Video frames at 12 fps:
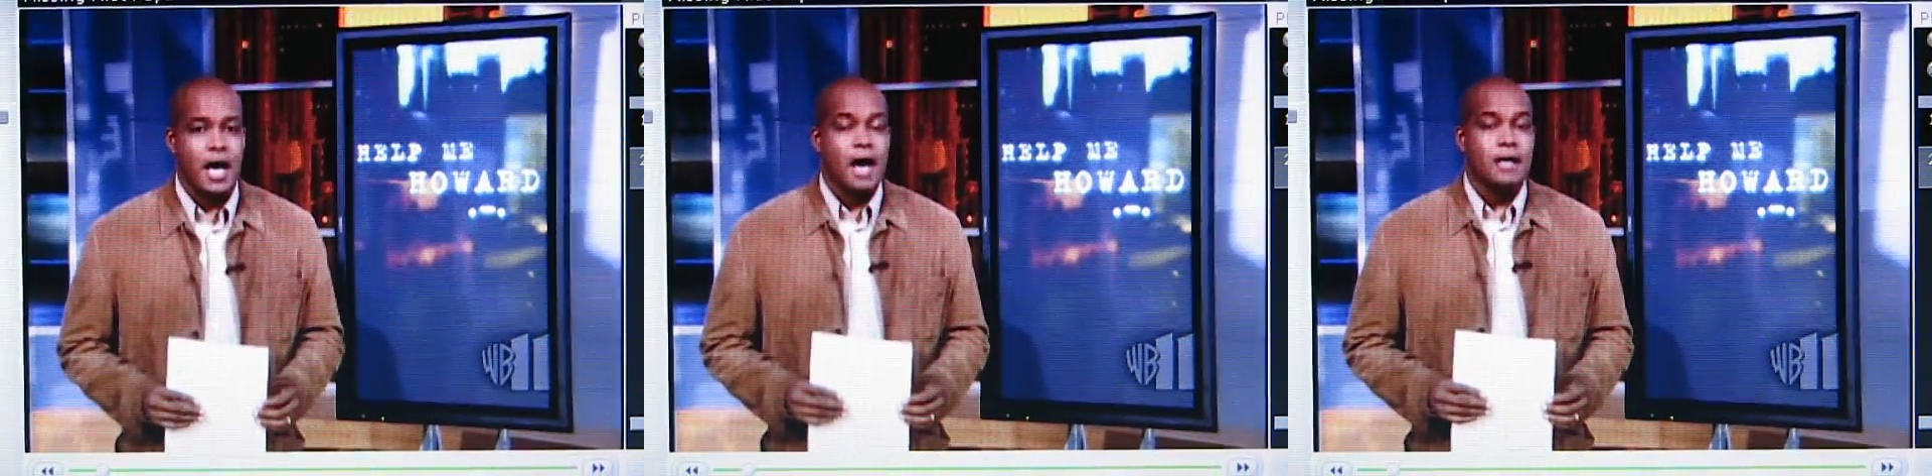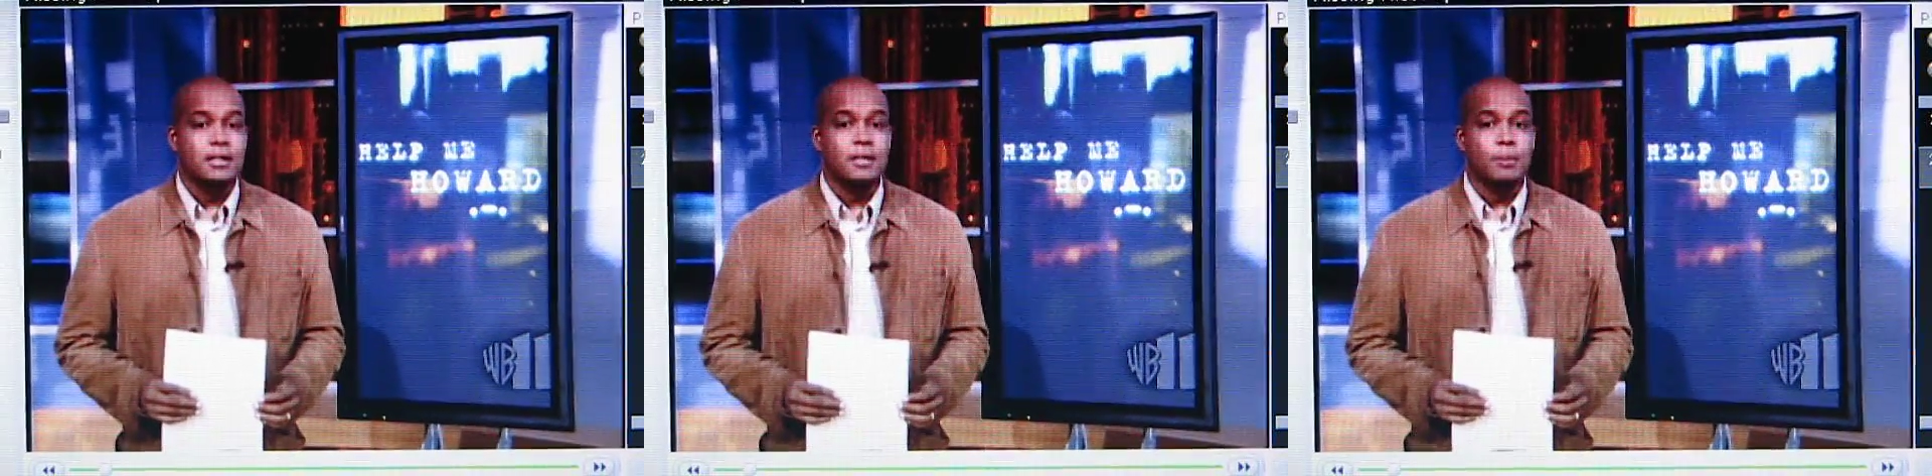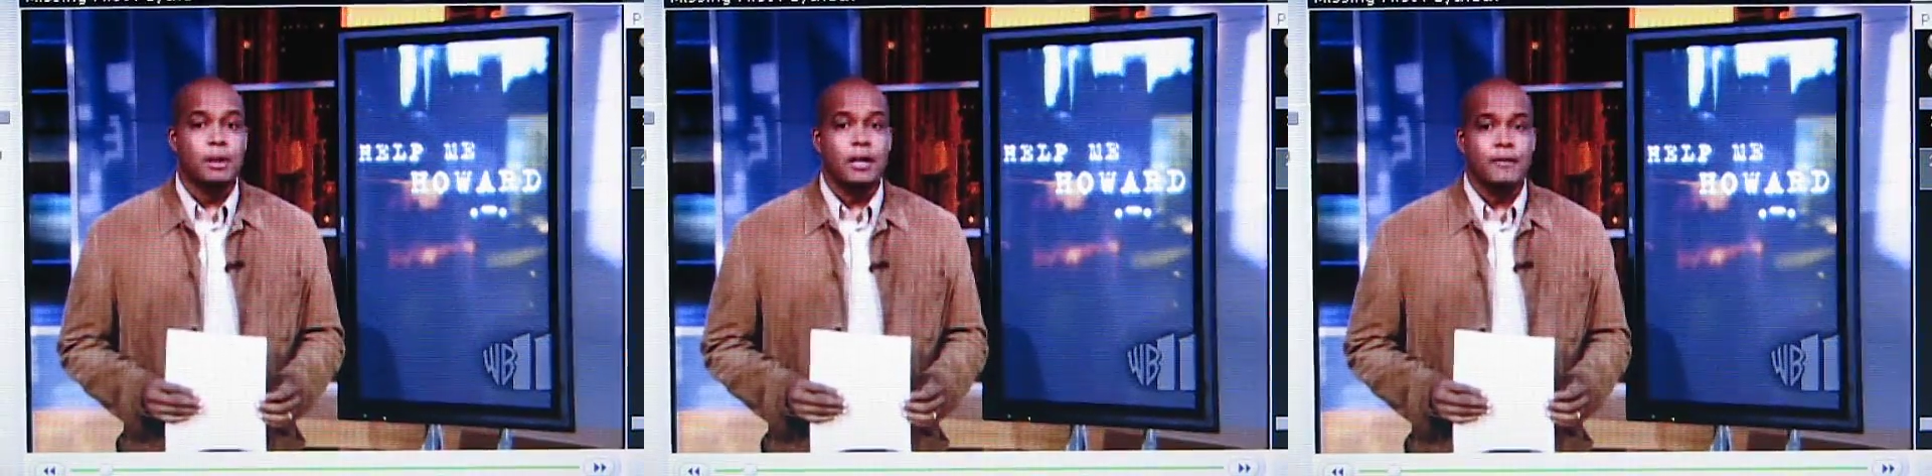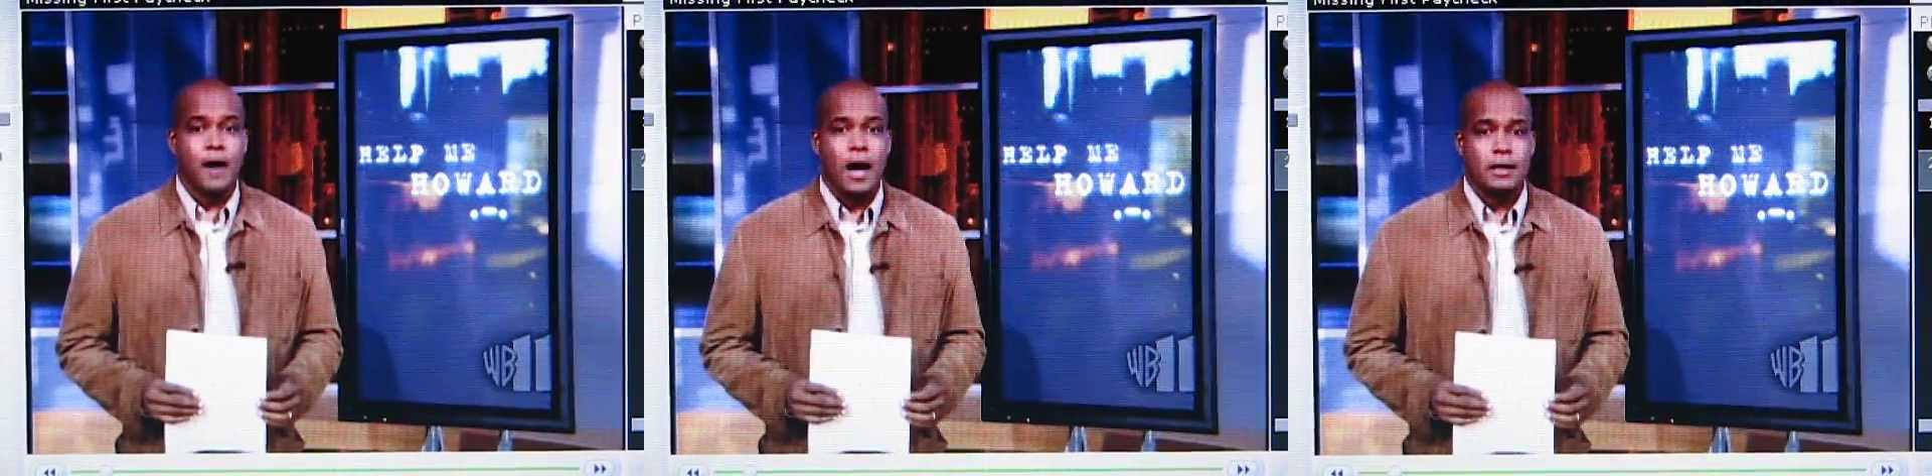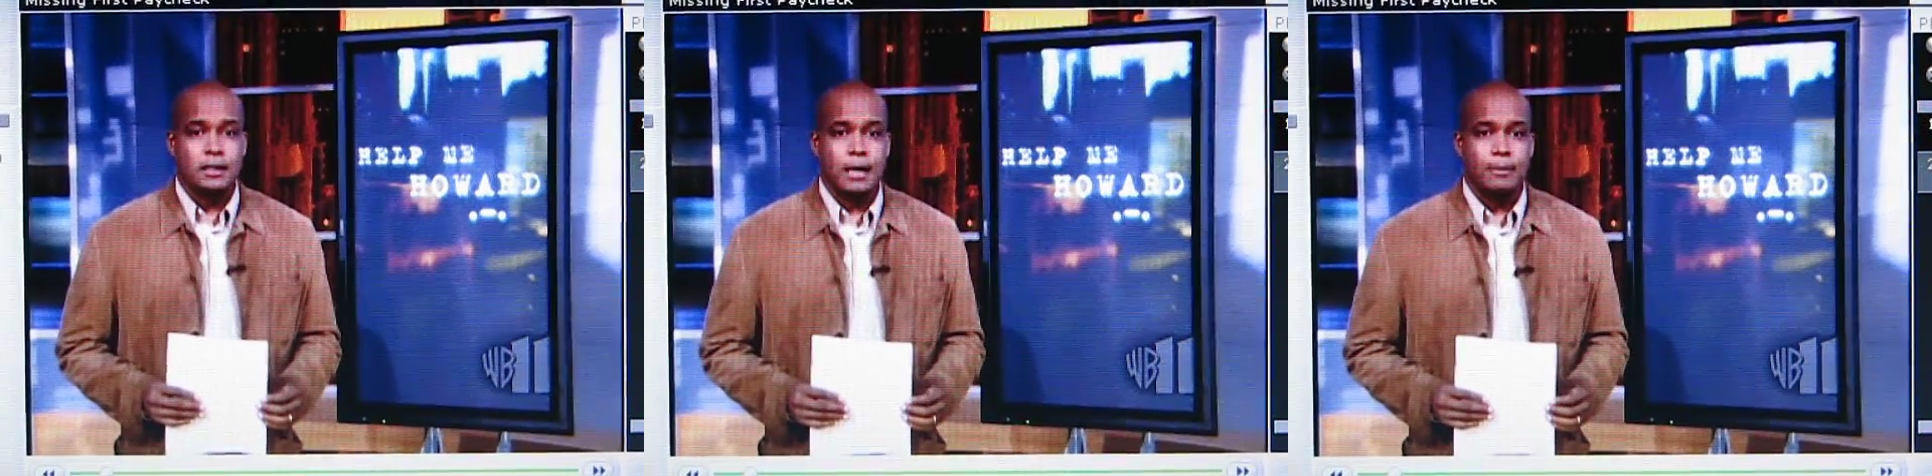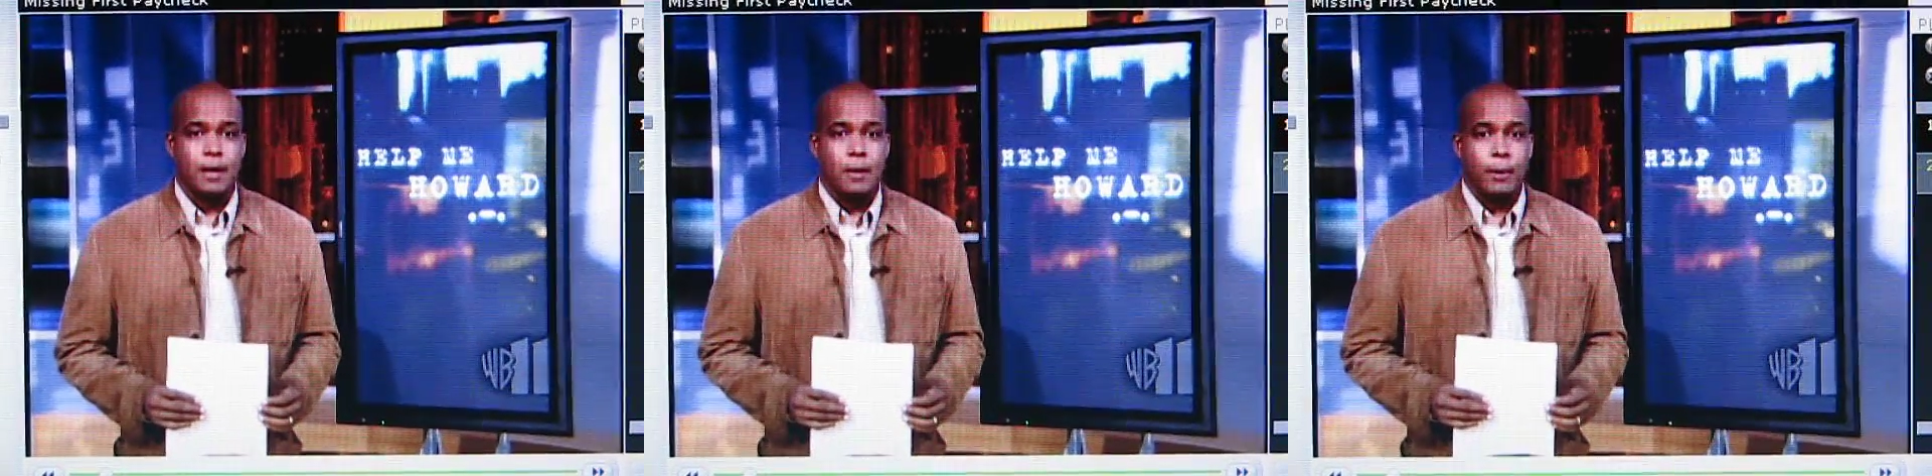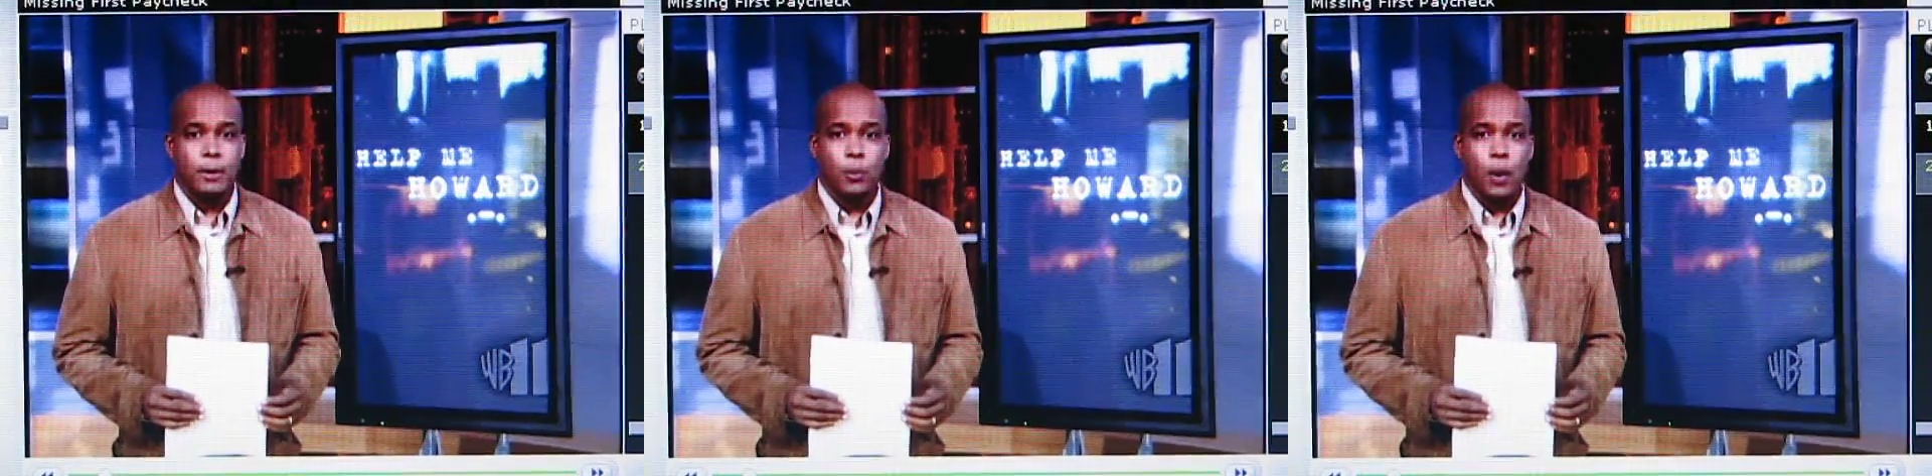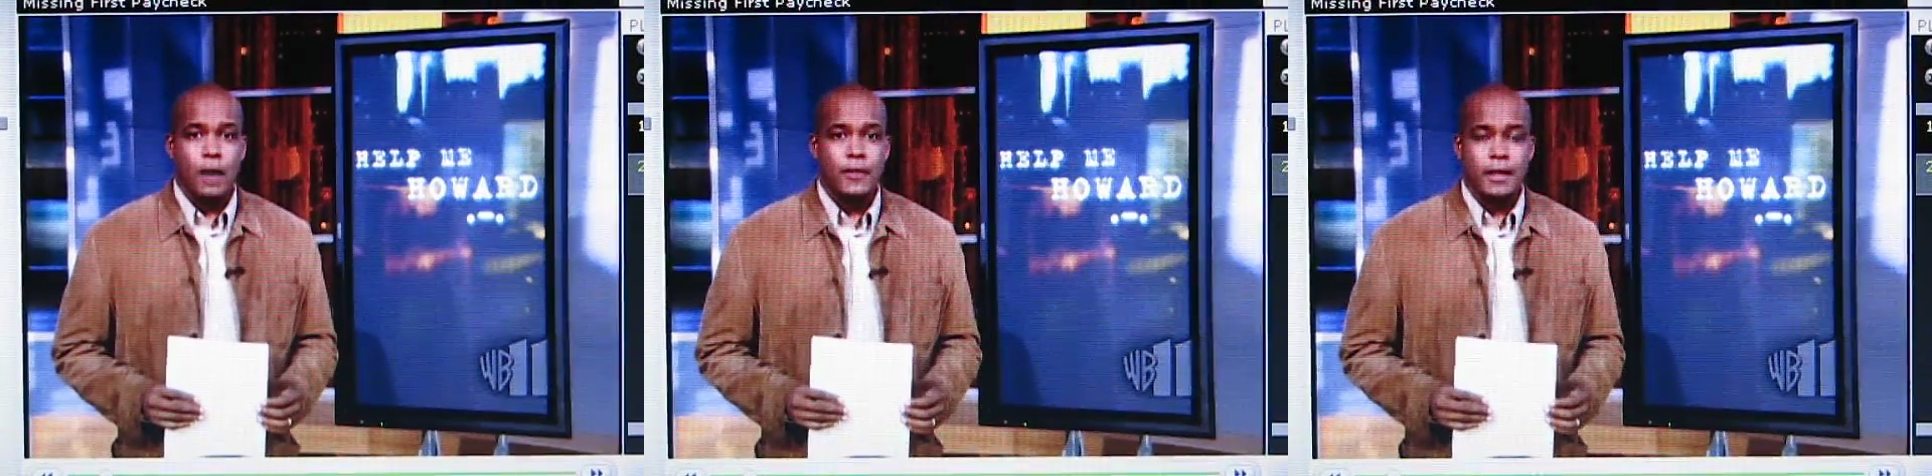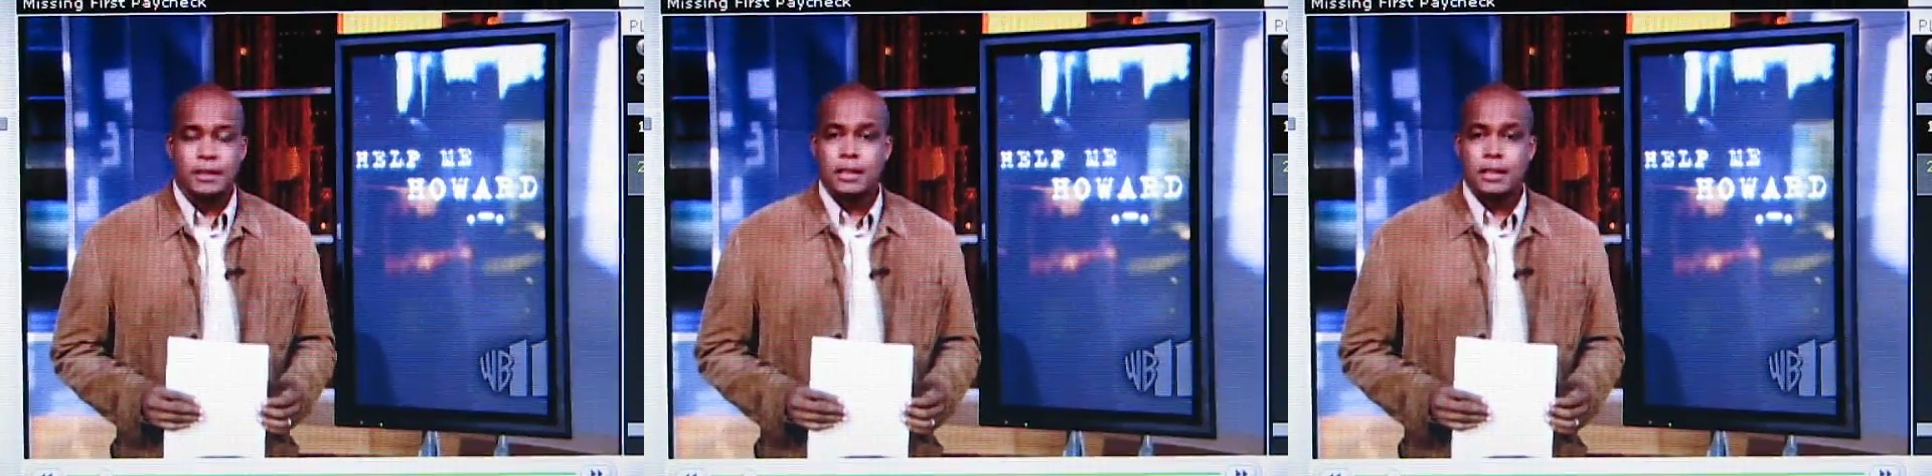A simple enough concept, but one that